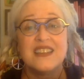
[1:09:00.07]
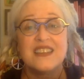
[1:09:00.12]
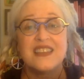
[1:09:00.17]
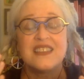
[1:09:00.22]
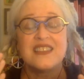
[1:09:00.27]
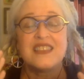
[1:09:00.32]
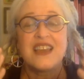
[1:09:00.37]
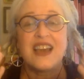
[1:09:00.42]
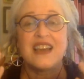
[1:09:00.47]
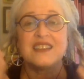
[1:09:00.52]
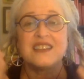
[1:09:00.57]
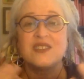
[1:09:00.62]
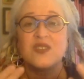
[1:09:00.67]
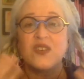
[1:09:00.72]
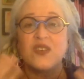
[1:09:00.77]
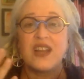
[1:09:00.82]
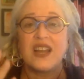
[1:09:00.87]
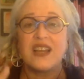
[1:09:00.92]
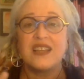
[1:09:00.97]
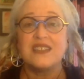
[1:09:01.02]
that that's
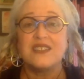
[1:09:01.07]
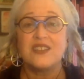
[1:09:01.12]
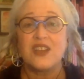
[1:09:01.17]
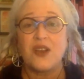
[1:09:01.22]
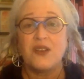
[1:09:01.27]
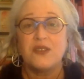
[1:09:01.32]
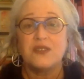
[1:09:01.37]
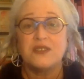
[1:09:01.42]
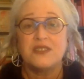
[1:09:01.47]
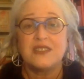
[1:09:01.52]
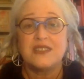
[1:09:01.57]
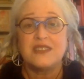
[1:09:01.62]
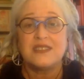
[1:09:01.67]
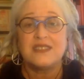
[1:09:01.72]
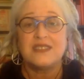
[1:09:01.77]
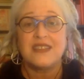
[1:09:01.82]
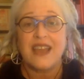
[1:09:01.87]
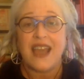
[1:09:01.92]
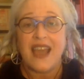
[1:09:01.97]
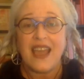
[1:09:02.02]
what I chose to
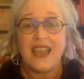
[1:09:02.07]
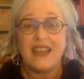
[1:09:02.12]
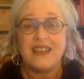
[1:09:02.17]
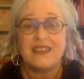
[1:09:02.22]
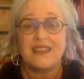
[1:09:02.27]
say